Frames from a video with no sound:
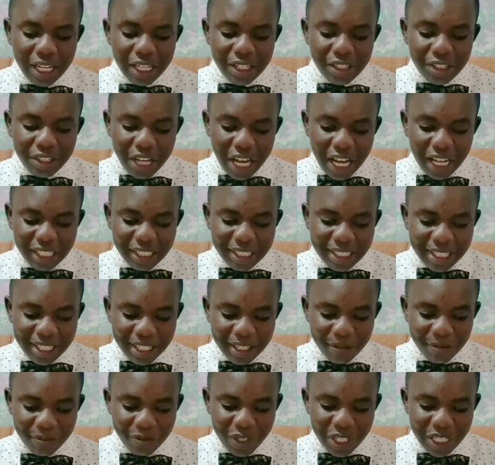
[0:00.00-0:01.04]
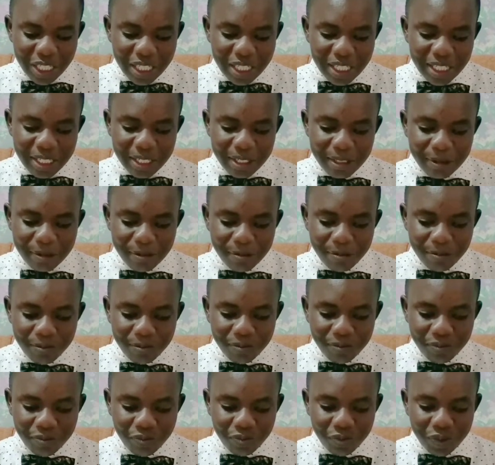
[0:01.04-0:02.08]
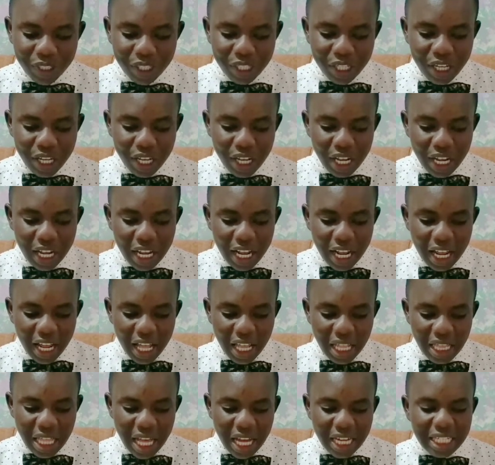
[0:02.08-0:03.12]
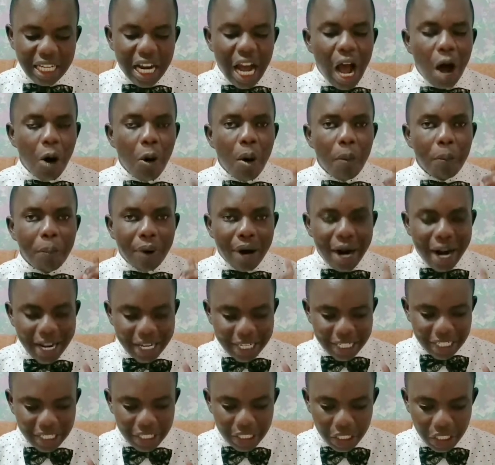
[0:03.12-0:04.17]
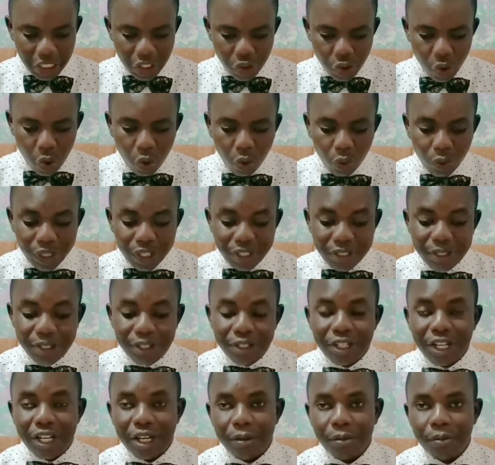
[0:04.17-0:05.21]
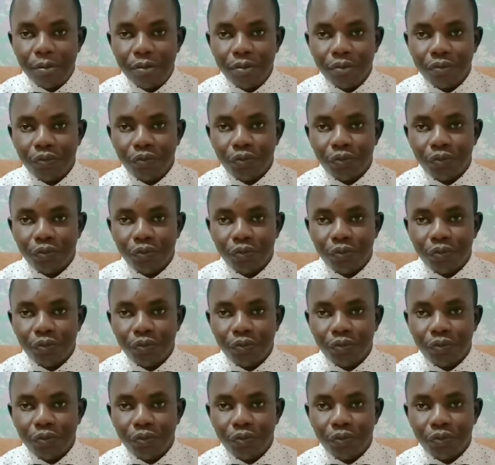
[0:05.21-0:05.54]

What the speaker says: tells him this, that our price is always the same,